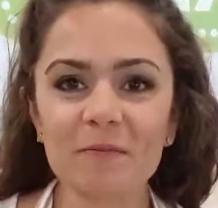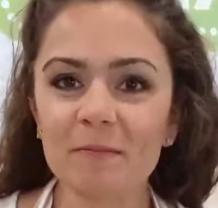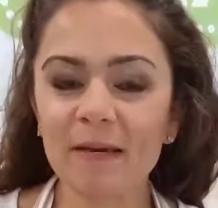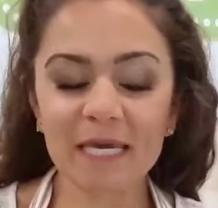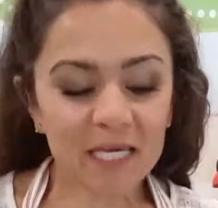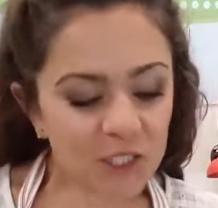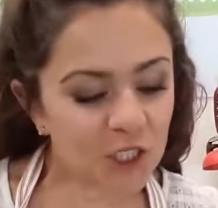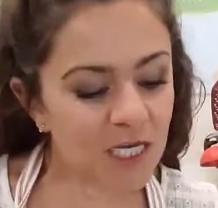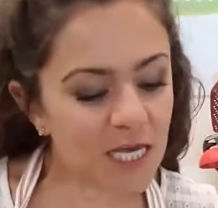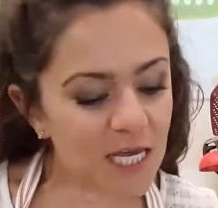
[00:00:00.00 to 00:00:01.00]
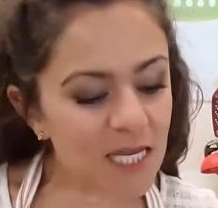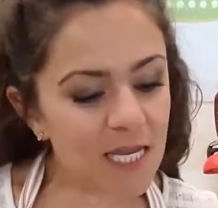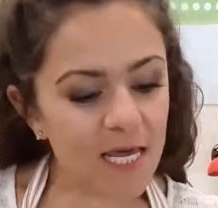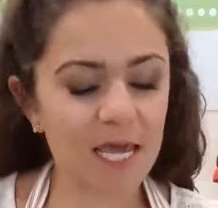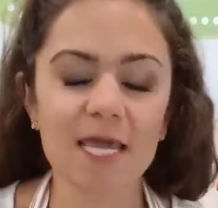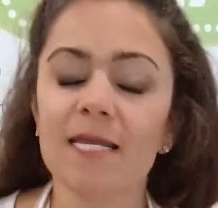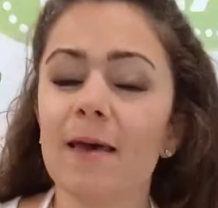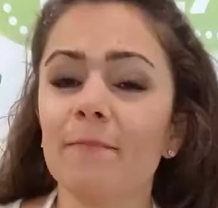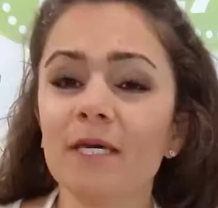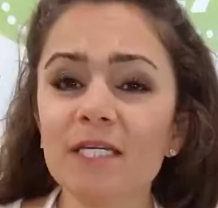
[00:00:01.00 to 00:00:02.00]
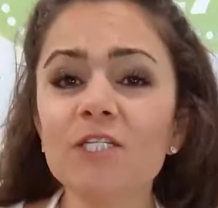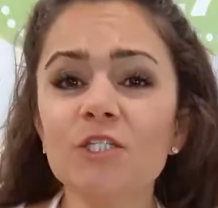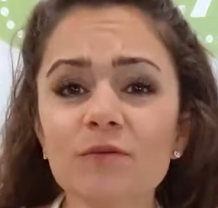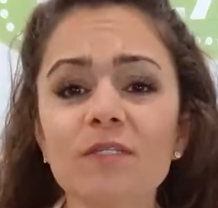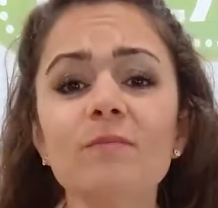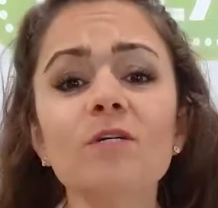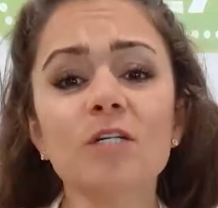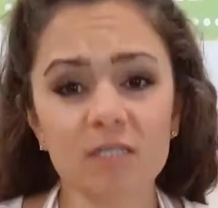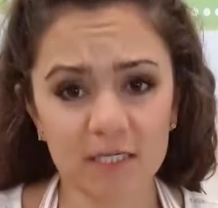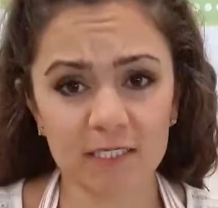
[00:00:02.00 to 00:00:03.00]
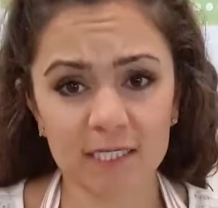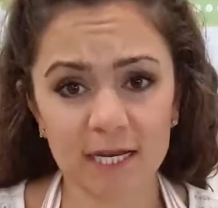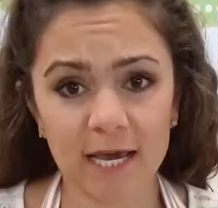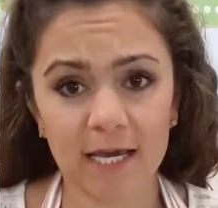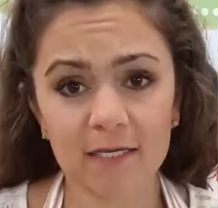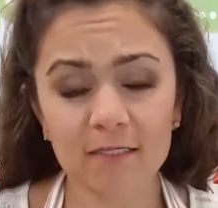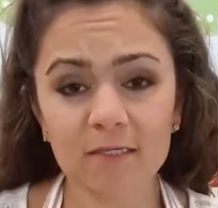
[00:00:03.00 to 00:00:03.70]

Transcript: I'm in my kitchen and I'm gonna do some cooking today.